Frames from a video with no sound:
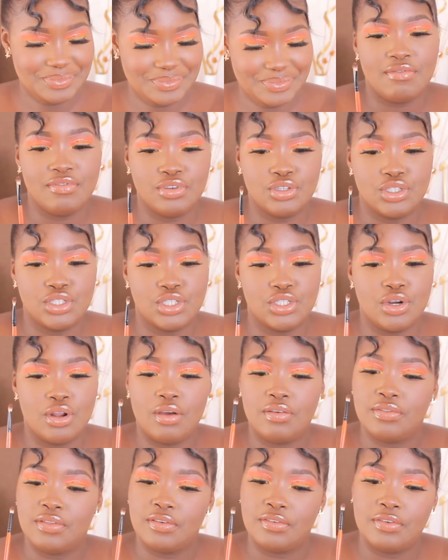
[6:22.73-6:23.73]
A version
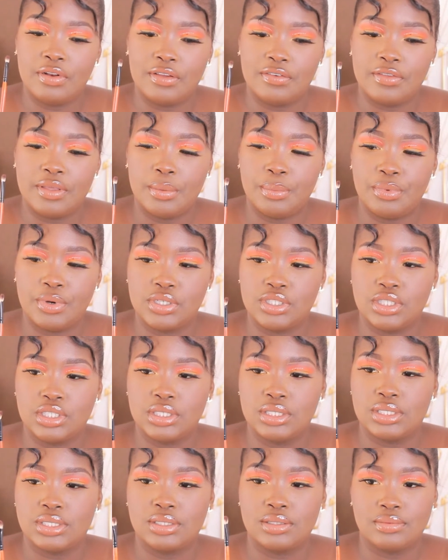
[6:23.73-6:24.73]
of the fluffier
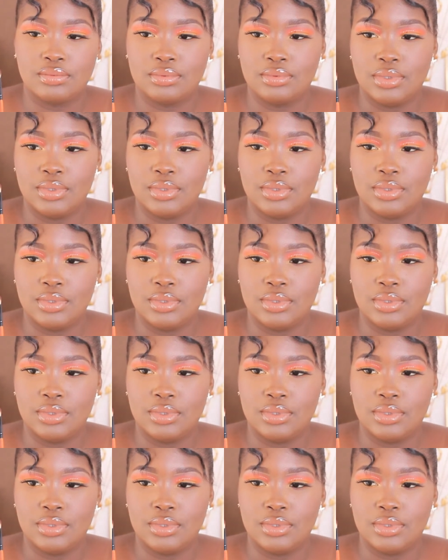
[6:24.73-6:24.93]
brushes,